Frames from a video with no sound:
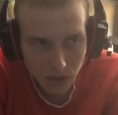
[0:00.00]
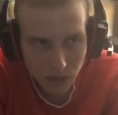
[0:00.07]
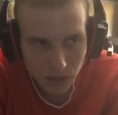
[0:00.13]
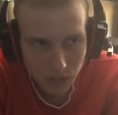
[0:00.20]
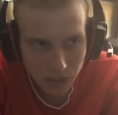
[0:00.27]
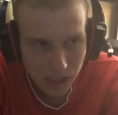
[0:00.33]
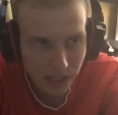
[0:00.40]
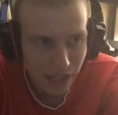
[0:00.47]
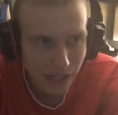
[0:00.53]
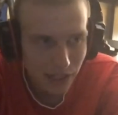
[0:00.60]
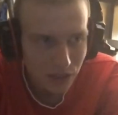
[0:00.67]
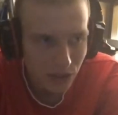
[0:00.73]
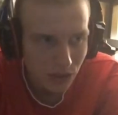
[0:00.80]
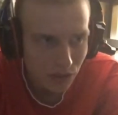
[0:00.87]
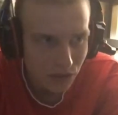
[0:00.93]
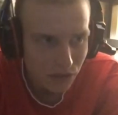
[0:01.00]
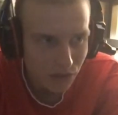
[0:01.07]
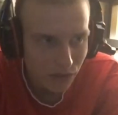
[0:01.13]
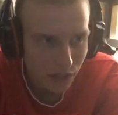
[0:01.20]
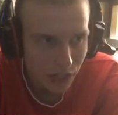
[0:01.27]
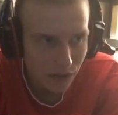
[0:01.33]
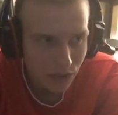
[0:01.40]
But the Yankees are clear
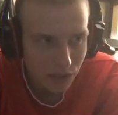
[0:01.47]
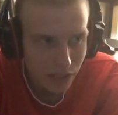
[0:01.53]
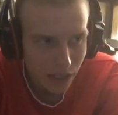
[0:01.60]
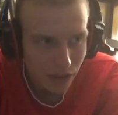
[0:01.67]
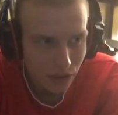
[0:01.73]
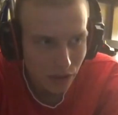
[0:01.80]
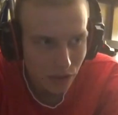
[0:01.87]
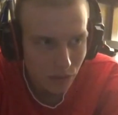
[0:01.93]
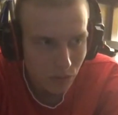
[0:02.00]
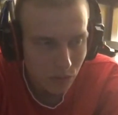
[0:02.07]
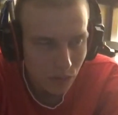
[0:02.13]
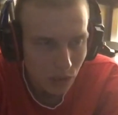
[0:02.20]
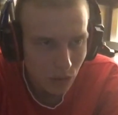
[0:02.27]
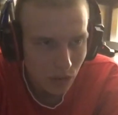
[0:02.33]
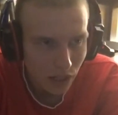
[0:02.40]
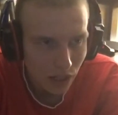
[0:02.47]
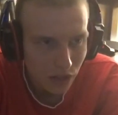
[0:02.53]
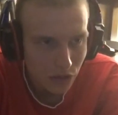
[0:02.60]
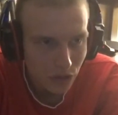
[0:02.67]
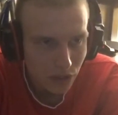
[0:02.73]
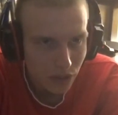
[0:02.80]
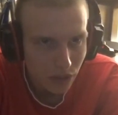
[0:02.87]
favorites after you win
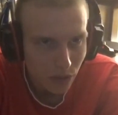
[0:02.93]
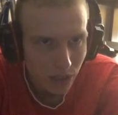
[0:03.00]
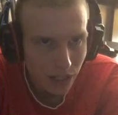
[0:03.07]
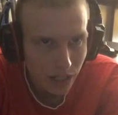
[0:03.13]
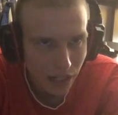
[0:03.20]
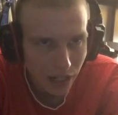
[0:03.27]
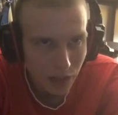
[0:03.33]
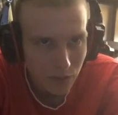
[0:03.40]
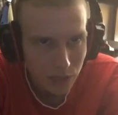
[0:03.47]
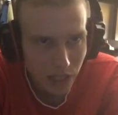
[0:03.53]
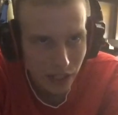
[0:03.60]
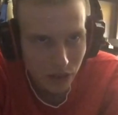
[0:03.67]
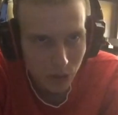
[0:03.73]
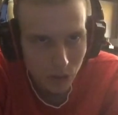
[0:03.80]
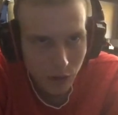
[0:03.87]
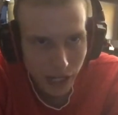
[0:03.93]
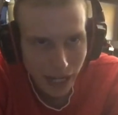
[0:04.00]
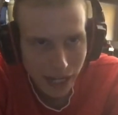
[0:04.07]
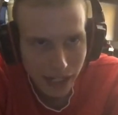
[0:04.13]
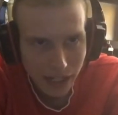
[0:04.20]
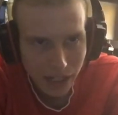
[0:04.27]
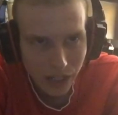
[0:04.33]
103 games and you
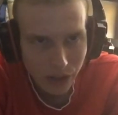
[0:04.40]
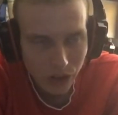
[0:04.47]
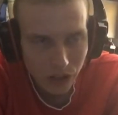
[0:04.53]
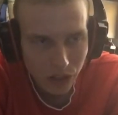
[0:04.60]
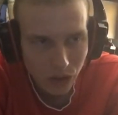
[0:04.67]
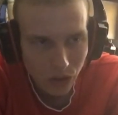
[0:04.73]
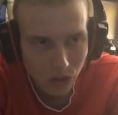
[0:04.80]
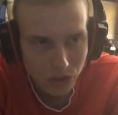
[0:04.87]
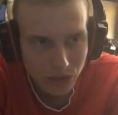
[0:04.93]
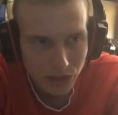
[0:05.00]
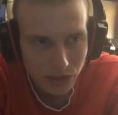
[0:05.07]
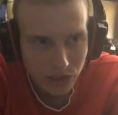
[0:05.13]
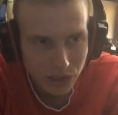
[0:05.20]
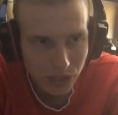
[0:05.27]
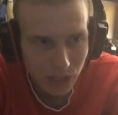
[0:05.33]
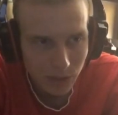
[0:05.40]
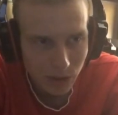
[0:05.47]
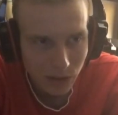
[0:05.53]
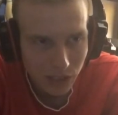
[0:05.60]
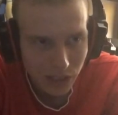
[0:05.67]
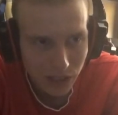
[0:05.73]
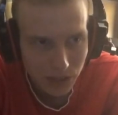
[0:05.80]
added Garrett Cole, so this team
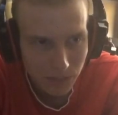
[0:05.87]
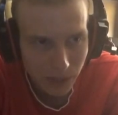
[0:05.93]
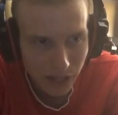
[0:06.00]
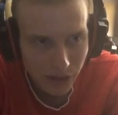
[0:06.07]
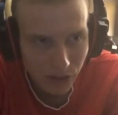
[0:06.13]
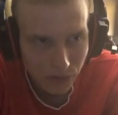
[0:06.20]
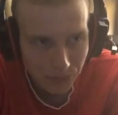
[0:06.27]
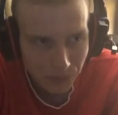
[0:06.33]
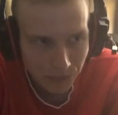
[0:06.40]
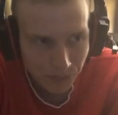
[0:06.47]
only gets better.